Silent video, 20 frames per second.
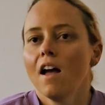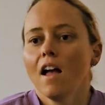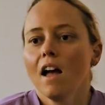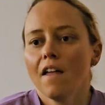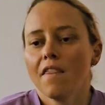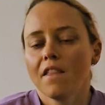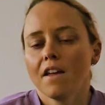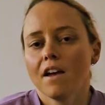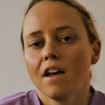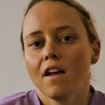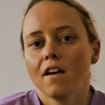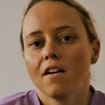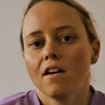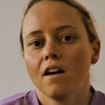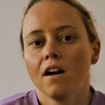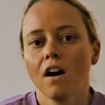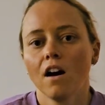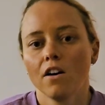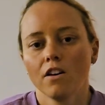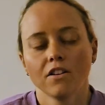And then
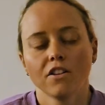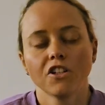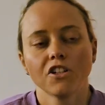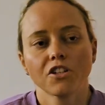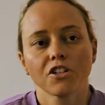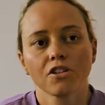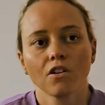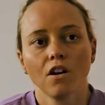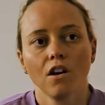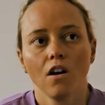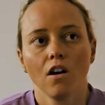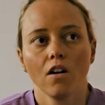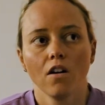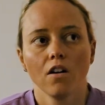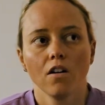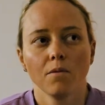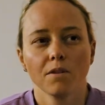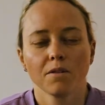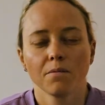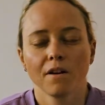I only just got
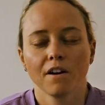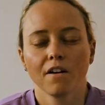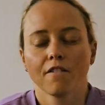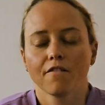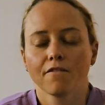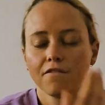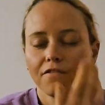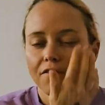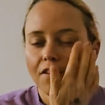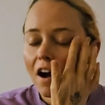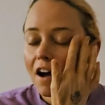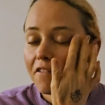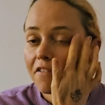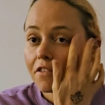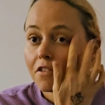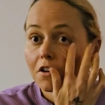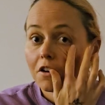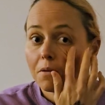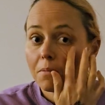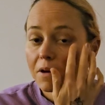home. It's about
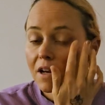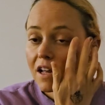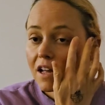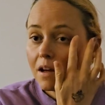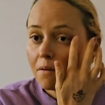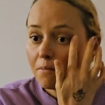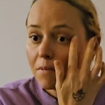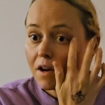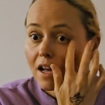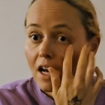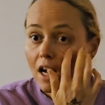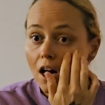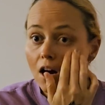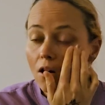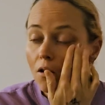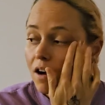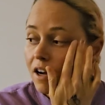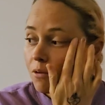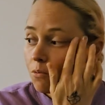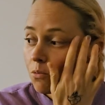5:30 p.m.
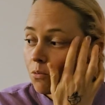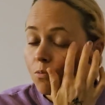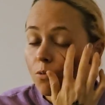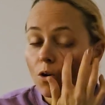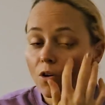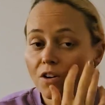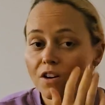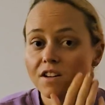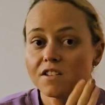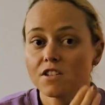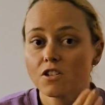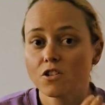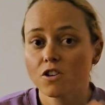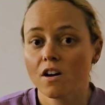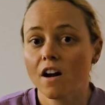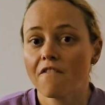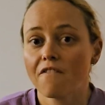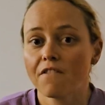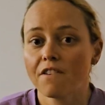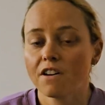now. I wanted to
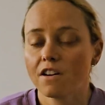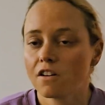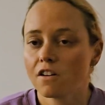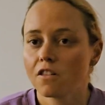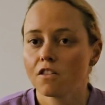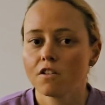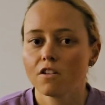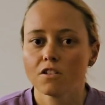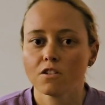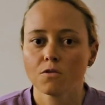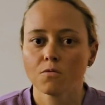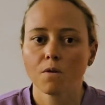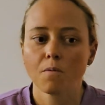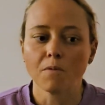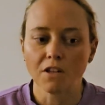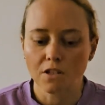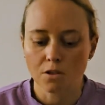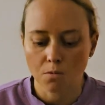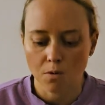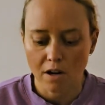try and fit in a third swim
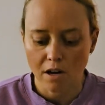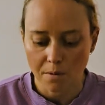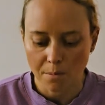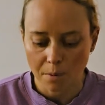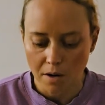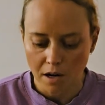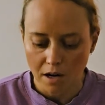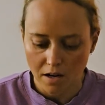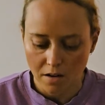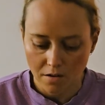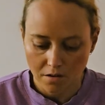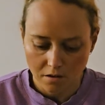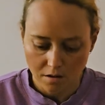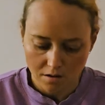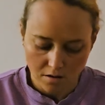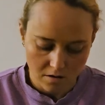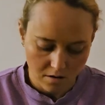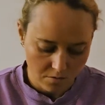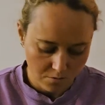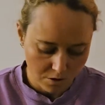this week, but
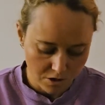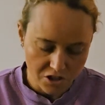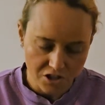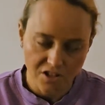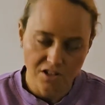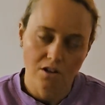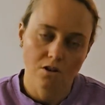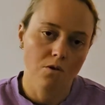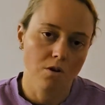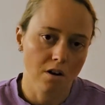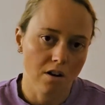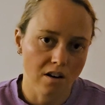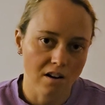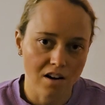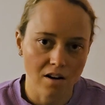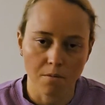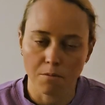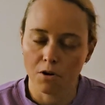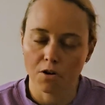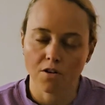we just couldn't,
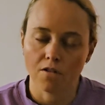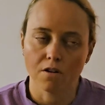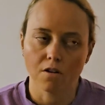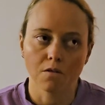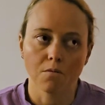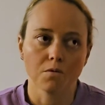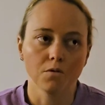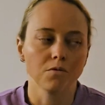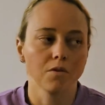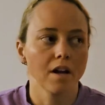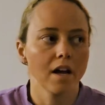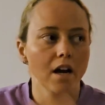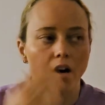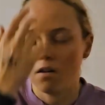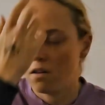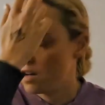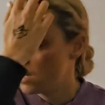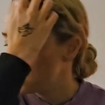and I'm not going to the pool now.